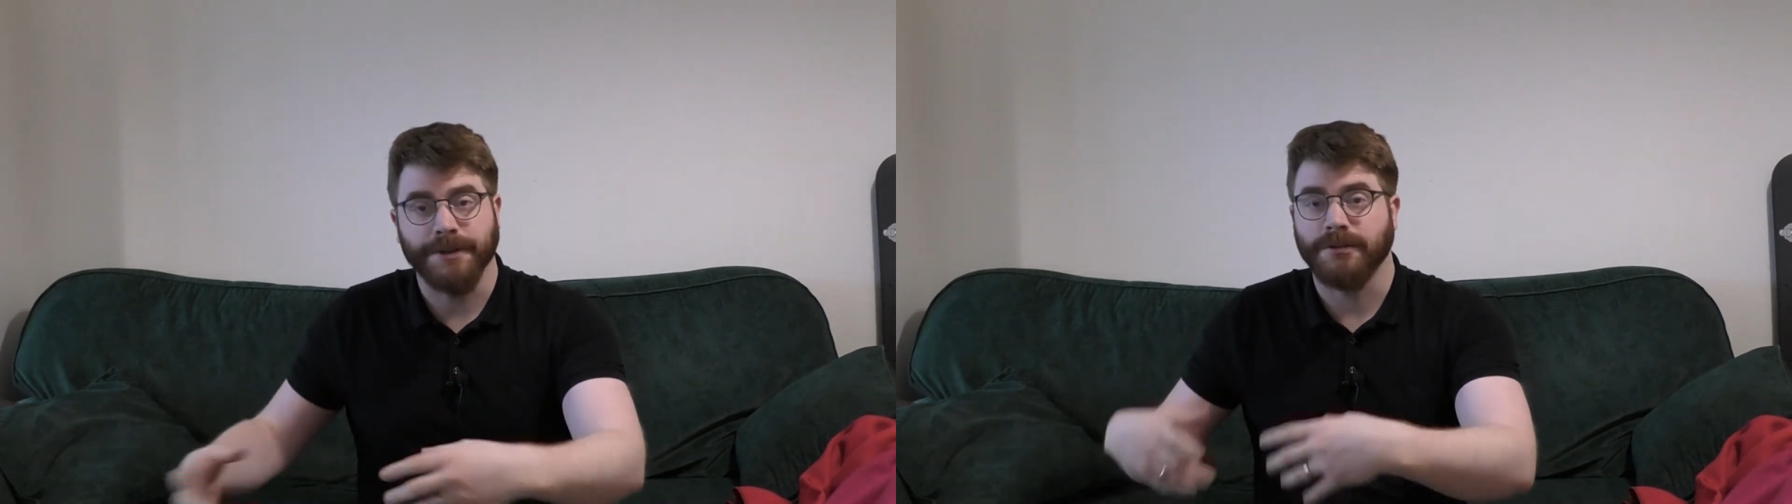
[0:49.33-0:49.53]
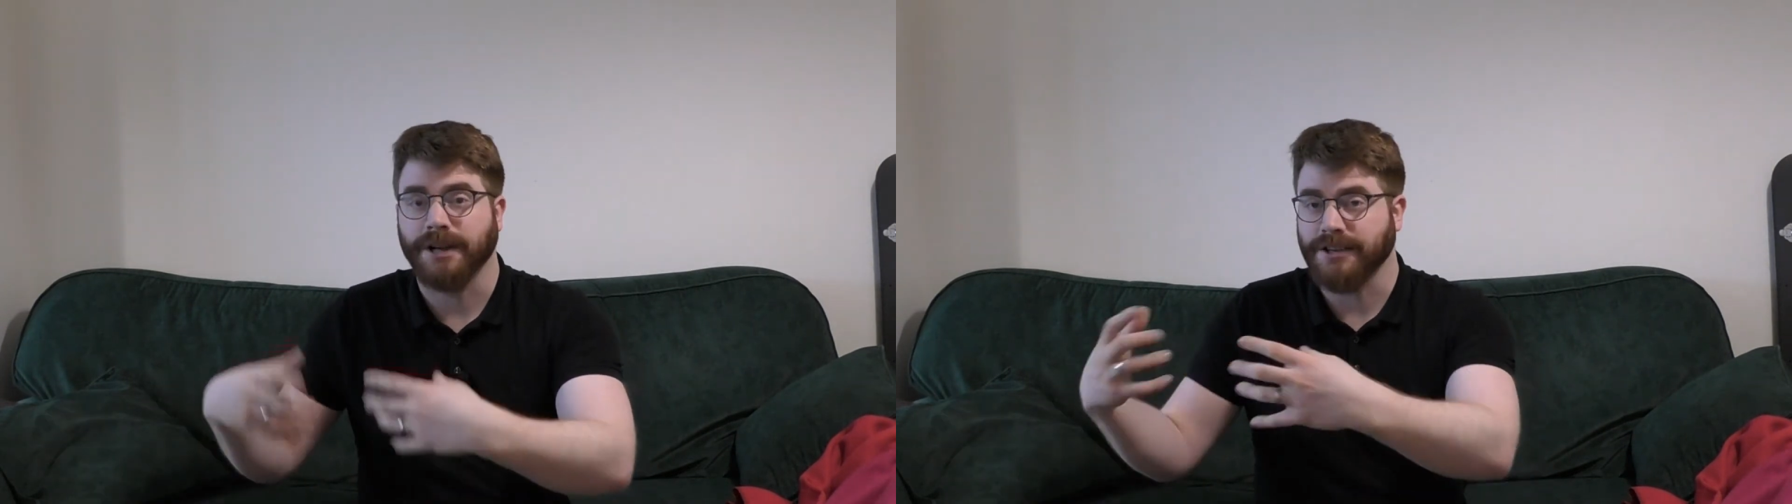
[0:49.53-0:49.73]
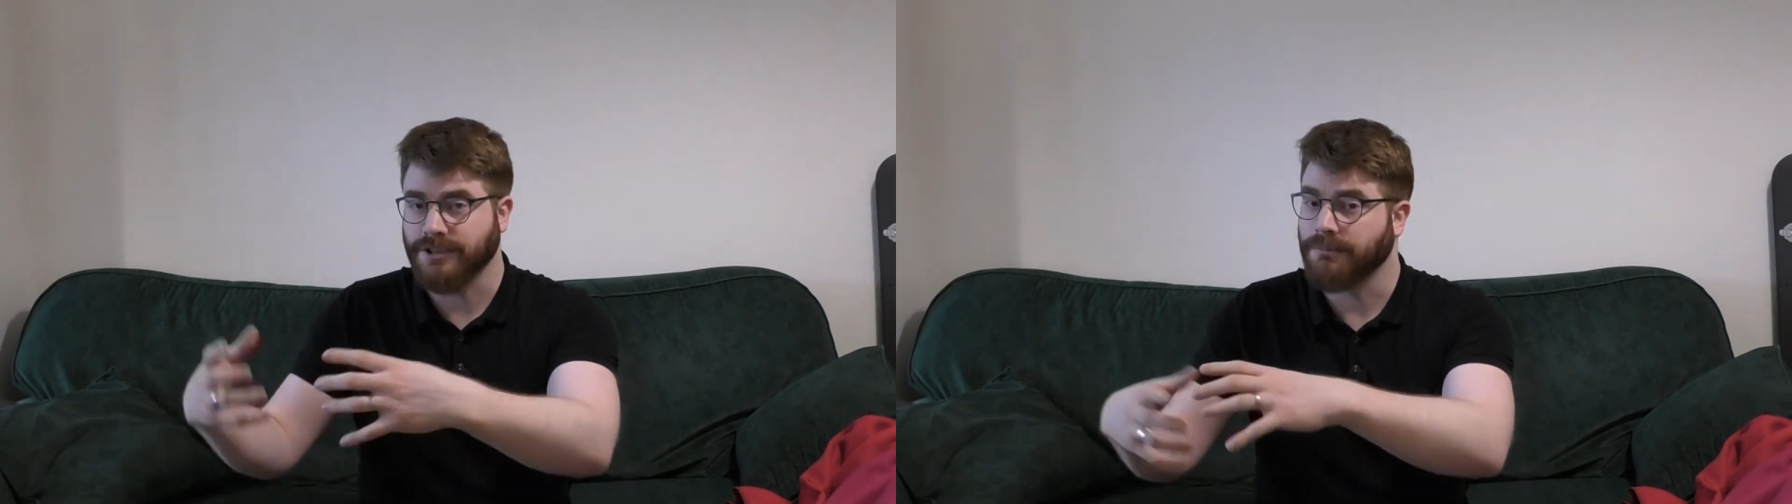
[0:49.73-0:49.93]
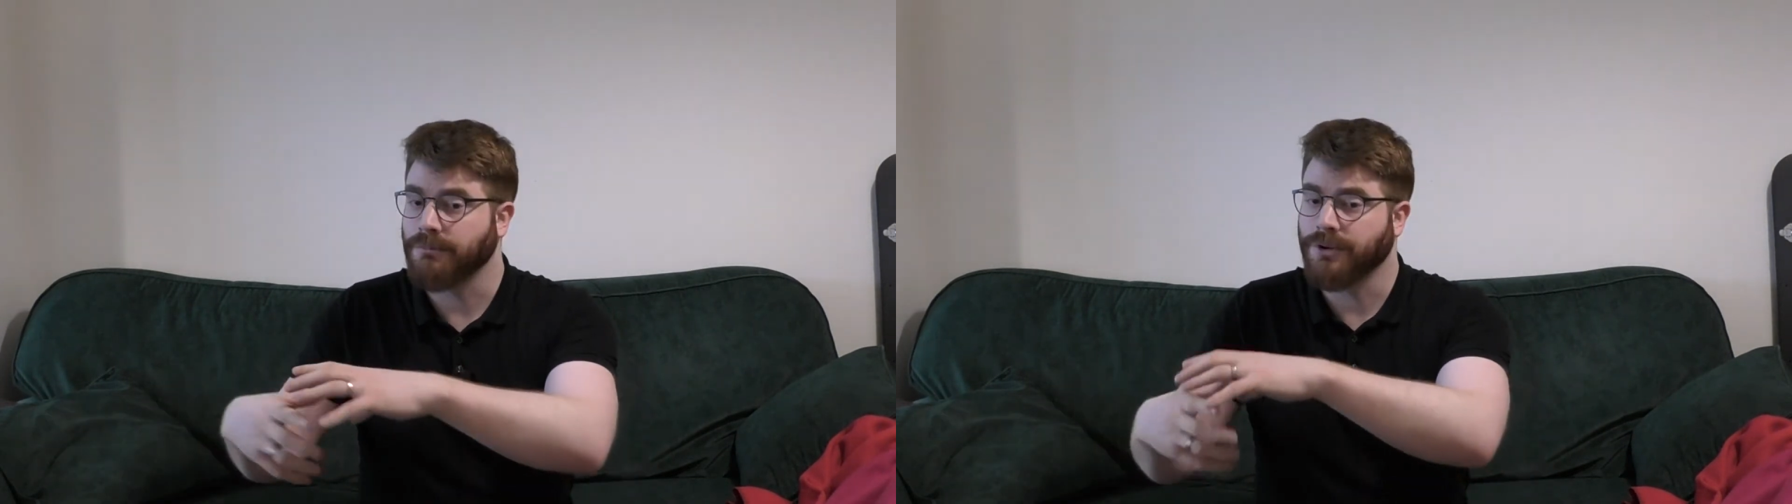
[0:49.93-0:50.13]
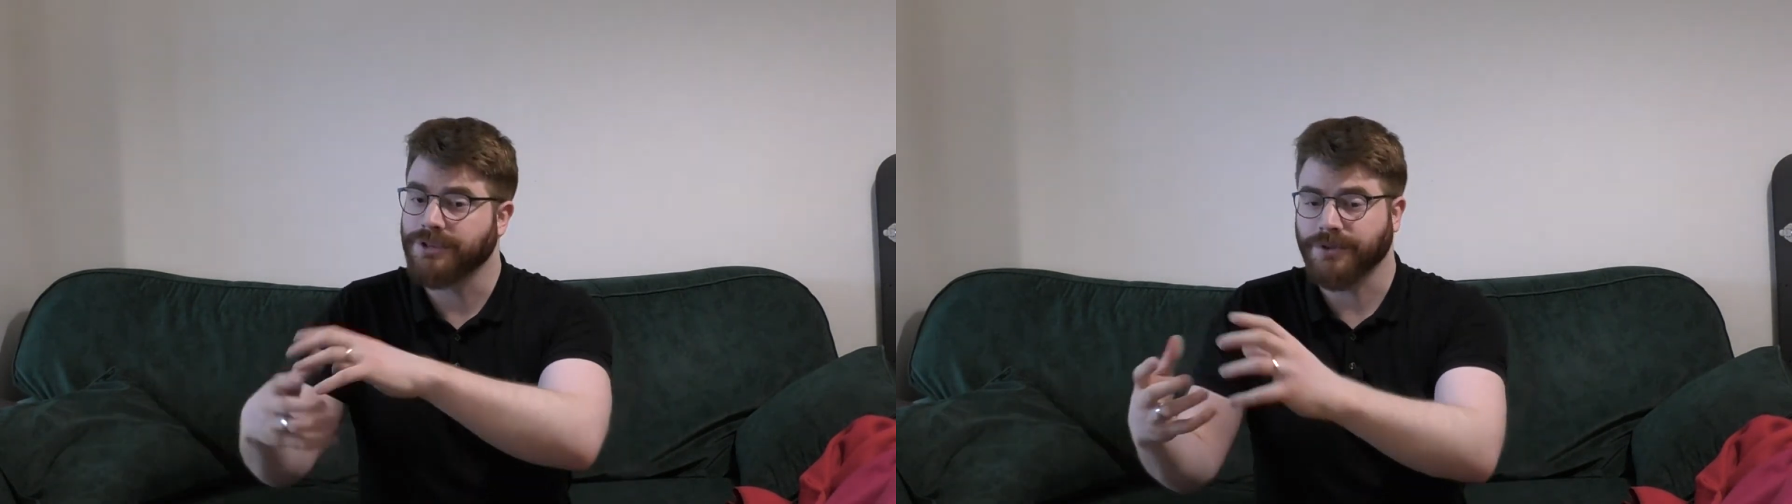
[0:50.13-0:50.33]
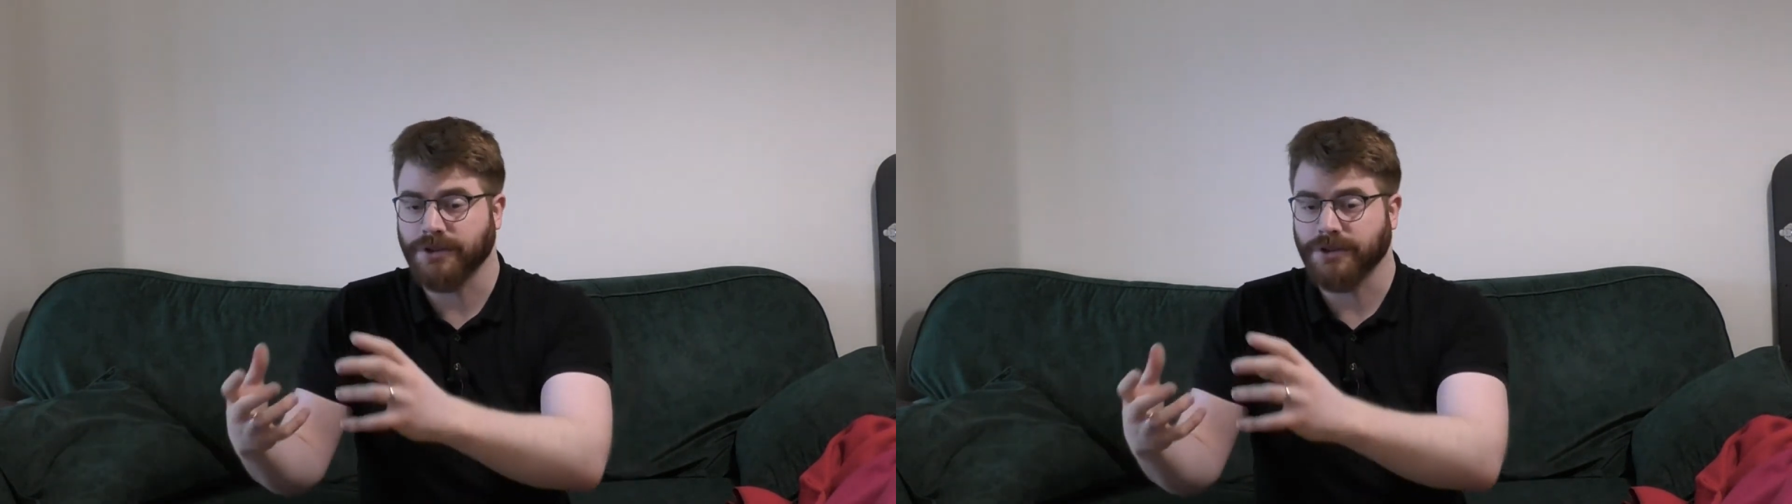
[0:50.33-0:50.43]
and you'll get some points for